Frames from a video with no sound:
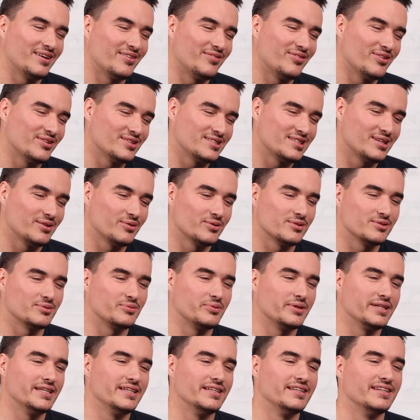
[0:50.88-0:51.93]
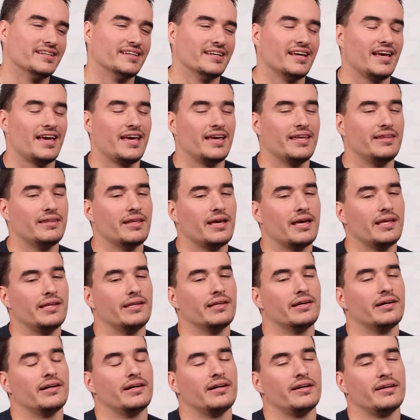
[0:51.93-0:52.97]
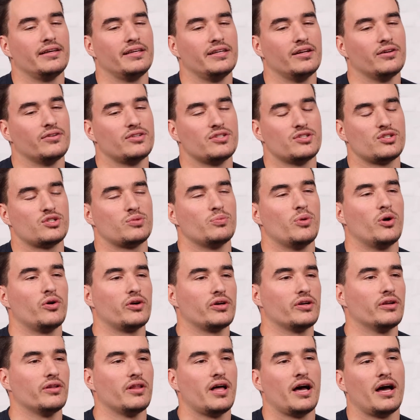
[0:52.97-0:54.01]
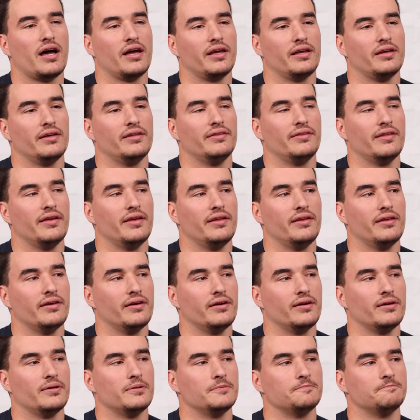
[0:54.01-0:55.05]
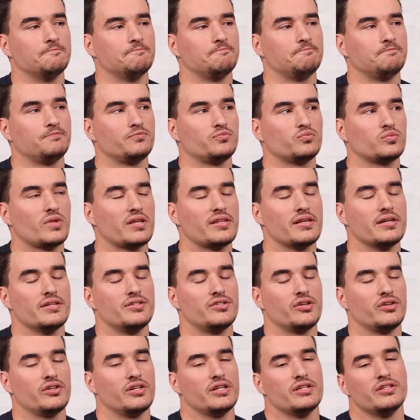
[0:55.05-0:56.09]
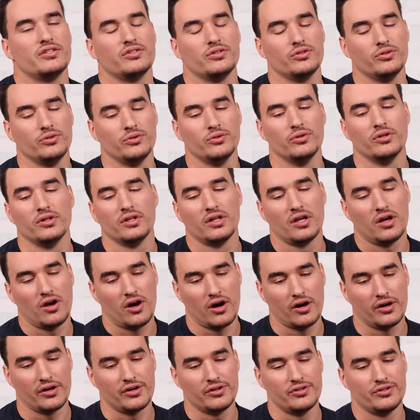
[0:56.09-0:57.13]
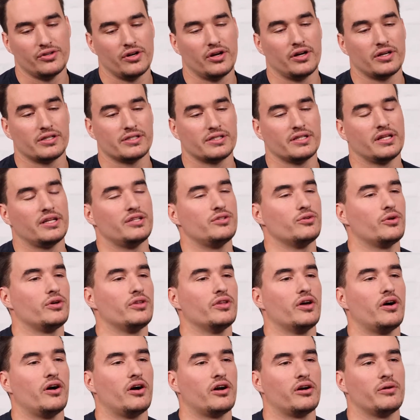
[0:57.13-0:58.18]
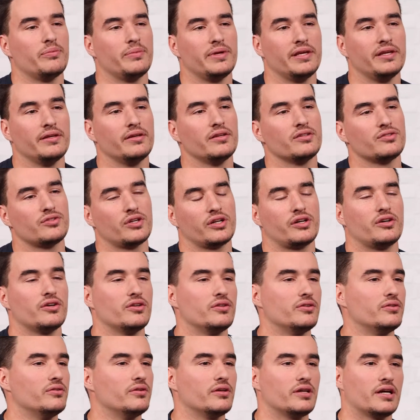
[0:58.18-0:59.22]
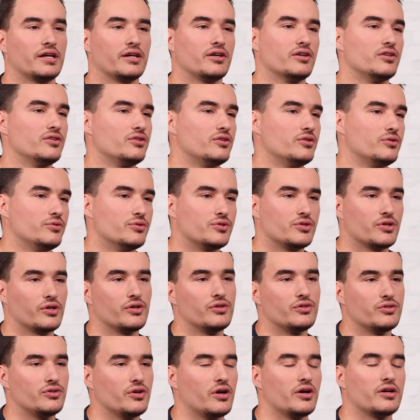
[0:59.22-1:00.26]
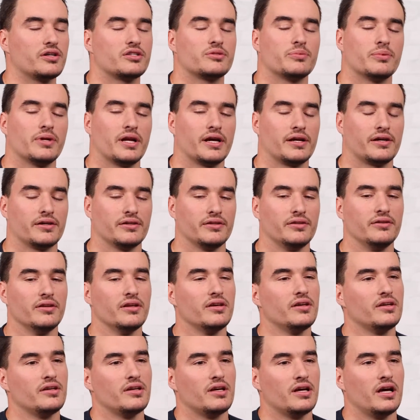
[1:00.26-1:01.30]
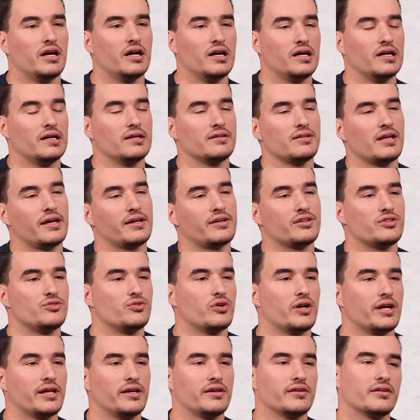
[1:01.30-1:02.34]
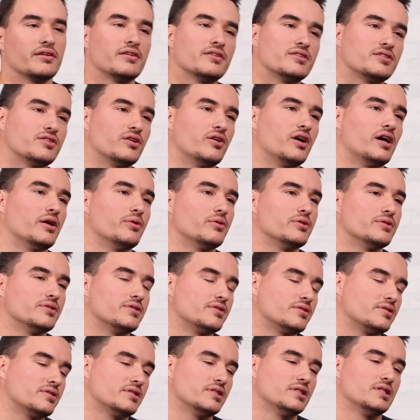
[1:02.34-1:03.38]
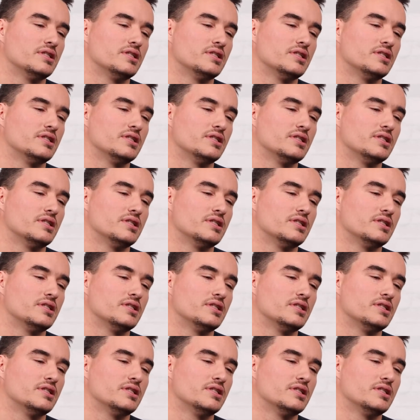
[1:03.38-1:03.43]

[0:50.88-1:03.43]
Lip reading: first it was weed, and then you know, just smoking a lot, and then it turned into harder drugs, and I joined the Army. So I couldn't do certain drugs, but I could drink. So I was